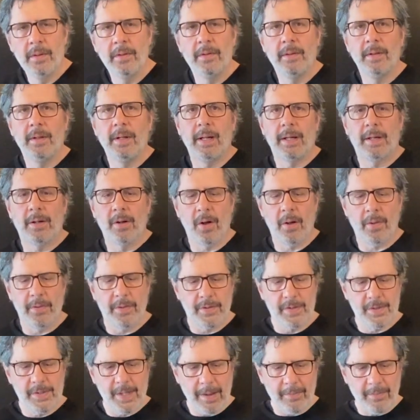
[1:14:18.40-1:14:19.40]
that I call the
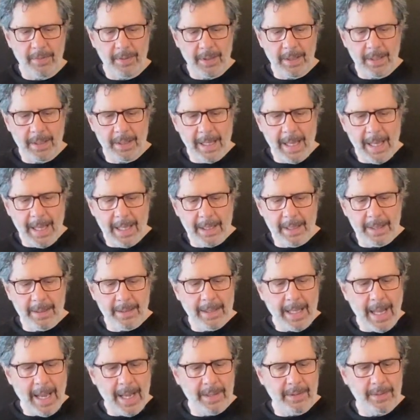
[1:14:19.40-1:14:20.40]
70, 80,
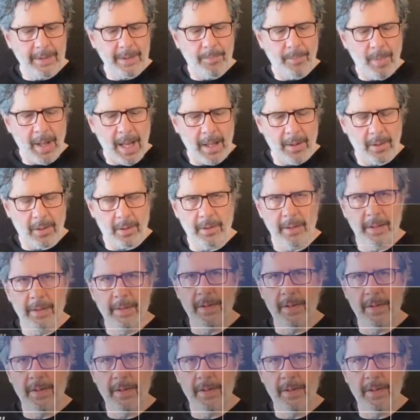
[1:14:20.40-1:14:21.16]
90 model, and